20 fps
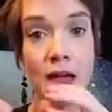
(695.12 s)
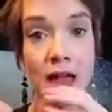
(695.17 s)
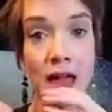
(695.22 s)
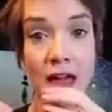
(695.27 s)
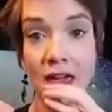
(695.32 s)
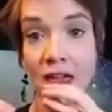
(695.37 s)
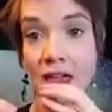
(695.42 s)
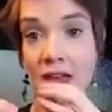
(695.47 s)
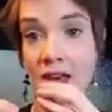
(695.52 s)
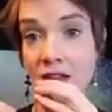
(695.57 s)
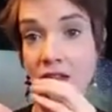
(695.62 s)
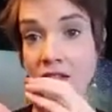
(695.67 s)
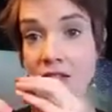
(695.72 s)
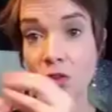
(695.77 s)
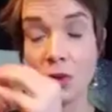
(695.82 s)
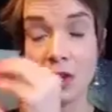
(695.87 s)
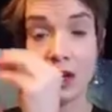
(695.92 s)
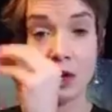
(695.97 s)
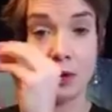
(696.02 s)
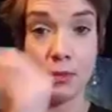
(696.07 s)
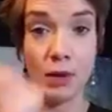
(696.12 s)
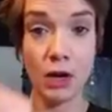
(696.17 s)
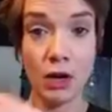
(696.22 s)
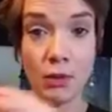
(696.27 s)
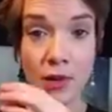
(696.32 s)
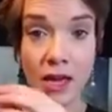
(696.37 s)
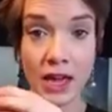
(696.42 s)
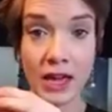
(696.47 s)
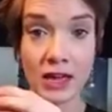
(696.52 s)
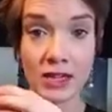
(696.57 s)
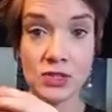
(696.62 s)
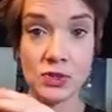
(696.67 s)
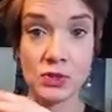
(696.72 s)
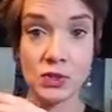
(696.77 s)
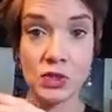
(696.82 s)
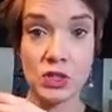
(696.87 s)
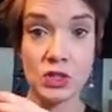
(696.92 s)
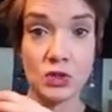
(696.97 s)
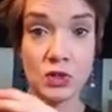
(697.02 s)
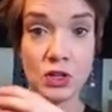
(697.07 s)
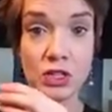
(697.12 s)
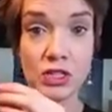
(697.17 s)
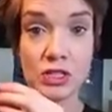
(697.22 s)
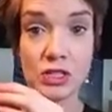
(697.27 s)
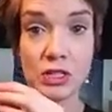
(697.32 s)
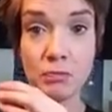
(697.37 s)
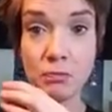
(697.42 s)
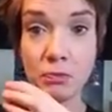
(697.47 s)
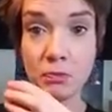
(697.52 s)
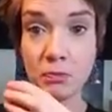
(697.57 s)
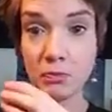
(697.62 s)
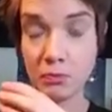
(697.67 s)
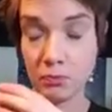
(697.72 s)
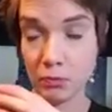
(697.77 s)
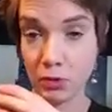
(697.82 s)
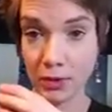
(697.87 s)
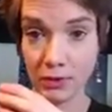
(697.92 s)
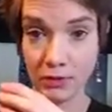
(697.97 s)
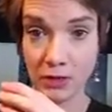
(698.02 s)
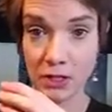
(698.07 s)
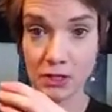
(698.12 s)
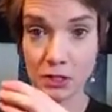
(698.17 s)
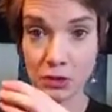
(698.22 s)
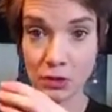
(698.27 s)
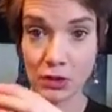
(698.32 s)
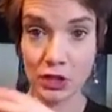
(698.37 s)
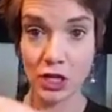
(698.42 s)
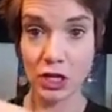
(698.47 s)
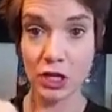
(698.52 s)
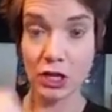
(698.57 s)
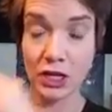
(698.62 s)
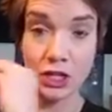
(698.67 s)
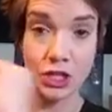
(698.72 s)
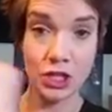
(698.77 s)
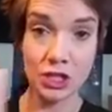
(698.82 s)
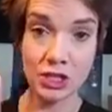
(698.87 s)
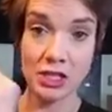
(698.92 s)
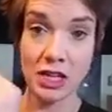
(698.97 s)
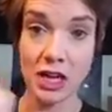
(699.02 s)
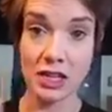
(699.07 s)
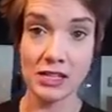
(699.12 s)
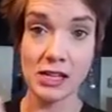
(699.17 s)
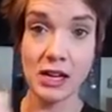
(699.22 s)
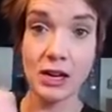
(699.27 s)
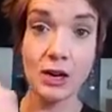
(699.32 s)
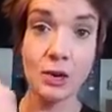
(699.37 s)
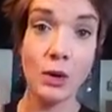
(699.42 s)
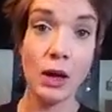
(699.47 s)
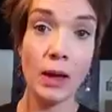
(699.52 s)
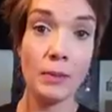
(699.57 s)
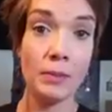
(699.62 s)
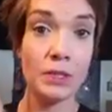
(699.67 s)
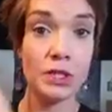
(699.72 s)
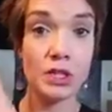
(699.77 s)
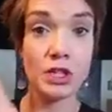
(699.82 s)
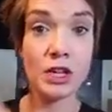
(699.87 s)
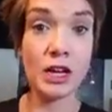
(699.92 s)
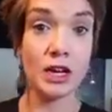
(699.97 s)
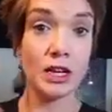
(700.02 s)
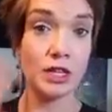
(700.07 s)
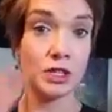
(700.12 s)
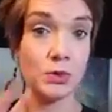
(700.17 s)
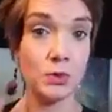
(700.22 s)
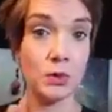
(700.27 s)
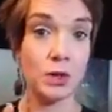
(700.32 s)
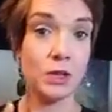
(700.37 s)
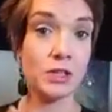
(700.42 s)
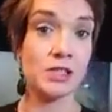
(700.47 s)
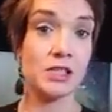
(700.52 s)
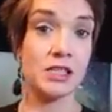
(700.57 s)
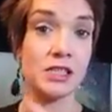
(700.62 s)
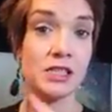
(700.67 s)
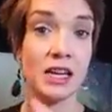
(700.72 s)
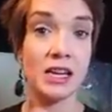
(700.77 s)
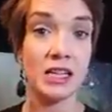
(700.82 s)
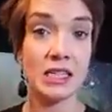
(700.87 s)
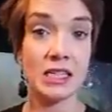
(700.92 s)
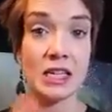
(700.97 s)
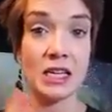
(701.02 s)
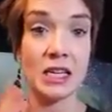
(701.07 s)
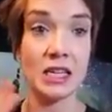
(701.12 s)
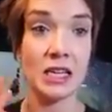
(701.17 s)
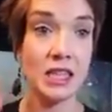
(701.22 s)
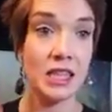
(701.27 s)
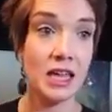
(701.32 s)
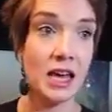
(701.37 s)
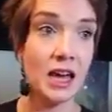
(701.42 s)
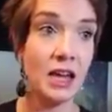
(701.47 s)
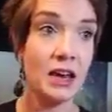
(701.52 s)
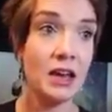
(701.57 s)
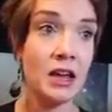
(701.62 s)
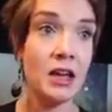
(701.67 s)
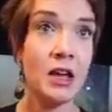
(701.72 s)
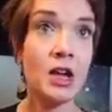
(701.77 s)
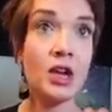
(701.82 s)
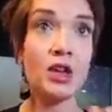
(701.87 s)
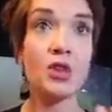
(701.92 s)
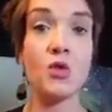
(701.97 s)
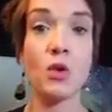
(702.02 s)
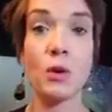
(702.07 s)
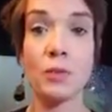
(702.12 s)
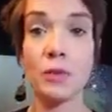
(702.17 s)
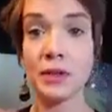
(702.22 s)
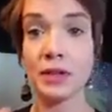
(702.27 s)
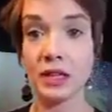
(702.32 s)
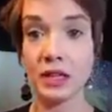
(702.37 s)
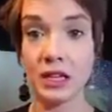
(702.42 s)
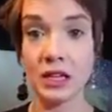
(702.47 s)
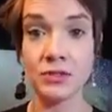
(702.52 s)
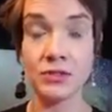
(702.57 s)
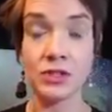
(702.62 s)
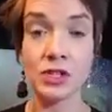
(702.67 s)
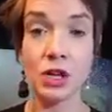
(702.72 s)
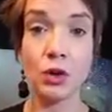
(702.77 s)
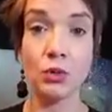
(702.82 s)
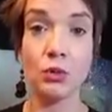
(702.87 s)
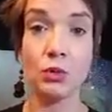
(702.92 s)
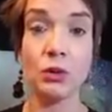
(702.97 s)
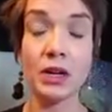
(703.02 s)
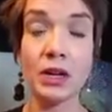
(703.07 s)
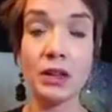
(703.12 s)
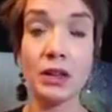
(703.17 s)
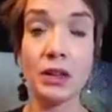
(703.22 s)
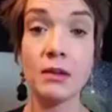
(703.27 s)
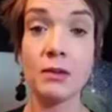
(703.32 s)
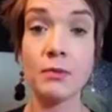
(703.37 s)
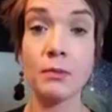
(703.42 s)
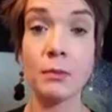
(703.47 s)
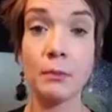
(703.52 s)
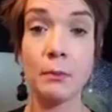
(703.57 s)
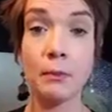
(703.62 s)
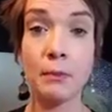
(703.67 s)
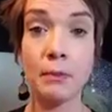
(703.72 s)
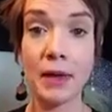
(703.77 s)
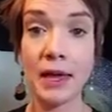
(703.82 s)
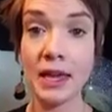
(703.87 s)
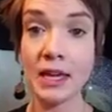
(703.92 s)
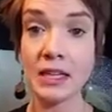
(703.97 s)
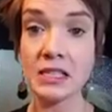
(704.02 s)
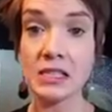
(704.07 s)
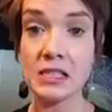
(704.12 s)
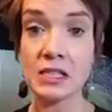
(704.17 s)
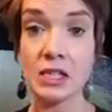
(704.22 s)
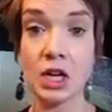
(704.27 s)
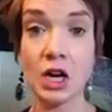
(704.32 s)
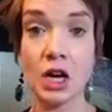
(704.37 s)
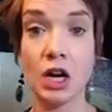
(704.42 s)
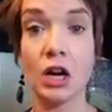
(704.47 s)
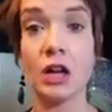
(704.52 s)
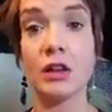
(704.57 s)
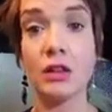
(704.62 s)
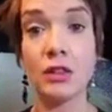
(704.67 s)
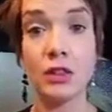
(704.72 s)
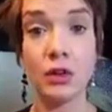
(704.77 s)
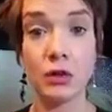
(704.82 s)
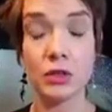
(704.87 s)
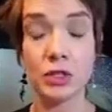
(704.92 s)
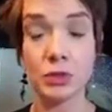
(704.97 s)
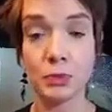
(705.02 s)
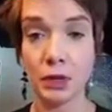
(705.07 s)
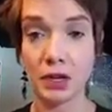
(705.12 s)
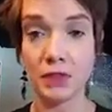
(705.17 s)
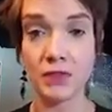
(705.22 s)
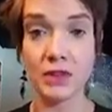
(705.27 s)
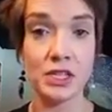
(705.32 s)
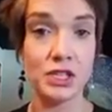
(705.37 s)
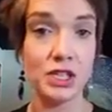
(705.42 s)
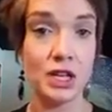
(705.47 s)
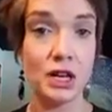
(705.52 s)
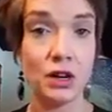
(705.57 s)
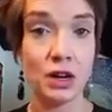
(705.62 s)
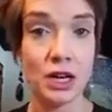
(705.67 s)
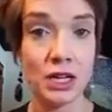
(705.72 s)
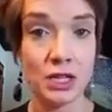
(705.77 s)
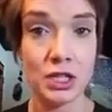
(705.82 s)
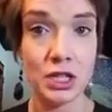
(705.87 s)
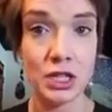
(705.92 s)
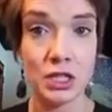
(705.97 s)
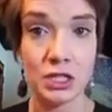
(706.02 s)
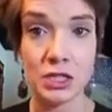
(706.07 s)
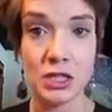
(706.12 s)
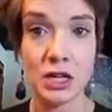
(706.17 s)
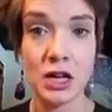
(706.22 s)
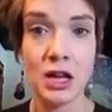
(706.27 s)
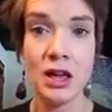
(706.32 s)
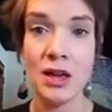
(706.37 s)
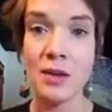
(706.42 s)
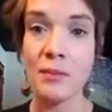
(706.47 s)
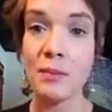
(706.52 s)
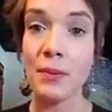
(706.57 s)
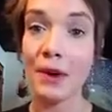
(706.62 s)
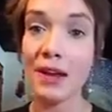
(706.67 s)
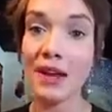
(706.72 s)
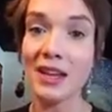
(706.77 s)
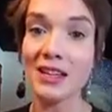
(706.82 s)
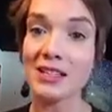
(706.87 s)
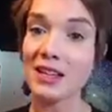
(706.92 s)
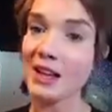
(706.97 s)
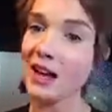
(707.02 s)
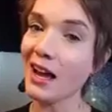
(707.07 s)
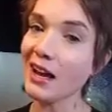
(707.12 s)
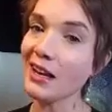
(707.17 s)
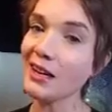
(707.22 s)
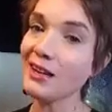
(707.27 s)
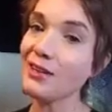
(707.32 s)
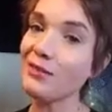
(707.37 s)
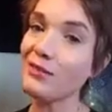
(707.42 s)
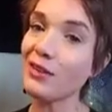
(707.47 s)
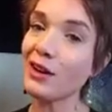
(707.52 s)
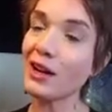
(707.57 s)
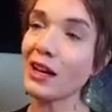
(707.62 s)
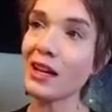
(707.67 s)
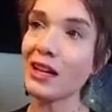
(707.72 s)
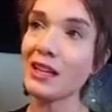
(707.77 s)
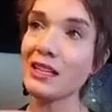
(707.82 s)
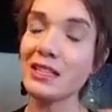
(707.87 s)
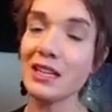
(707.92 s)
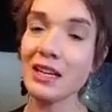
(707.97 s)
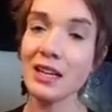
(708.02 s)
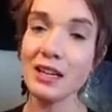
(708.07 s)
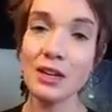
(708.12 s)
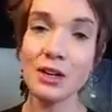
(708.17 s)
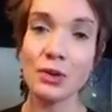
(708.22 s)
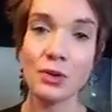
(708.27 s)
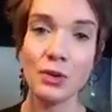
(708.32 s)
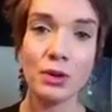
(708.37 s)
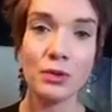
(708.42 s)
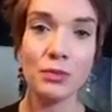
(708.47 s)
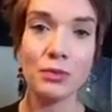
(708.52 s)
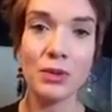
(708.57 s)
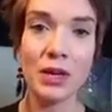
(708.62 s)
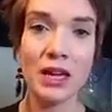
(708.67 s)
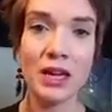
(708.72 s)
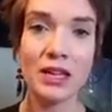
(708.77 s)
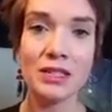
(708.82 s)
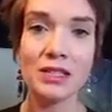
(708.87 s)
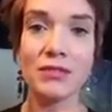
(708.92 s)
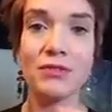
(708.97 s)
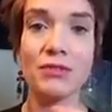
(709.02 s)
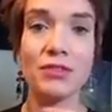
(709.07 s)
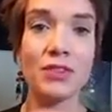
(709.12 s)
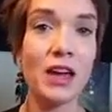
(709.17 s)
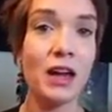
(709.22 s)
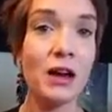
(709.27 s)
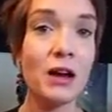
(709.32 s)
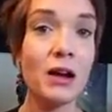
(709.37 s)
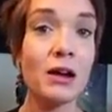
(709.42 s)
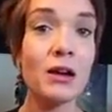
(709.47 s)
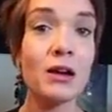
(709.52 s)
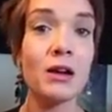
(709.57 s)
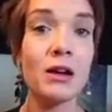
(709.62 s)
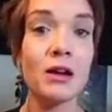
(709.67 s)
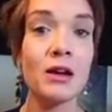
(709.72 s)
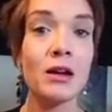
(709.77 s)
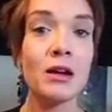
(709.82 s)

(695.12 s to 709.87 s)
And the way your mom acts is the previous 3 generations. That's how epigenetics works. This idea that your beliefs are really based on those previous generations. But it's kind of a continuum, because if their